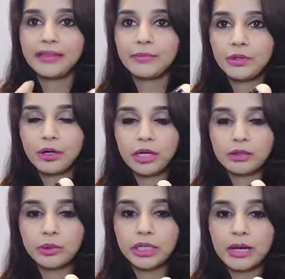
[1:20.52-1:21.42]
and the
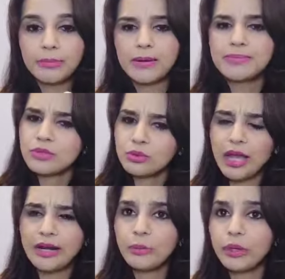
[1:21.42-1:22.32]
product will come up. So
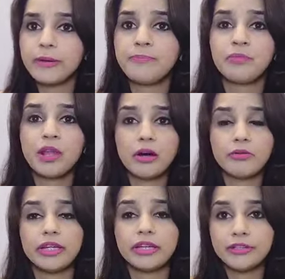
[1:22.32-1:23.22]
that way, a
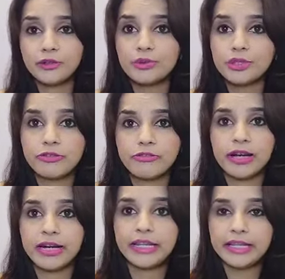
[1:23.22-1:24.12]
very
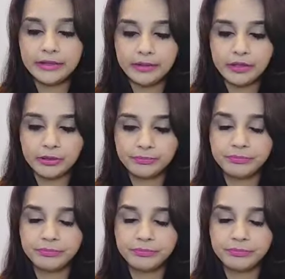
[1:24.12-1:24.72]
user-friendly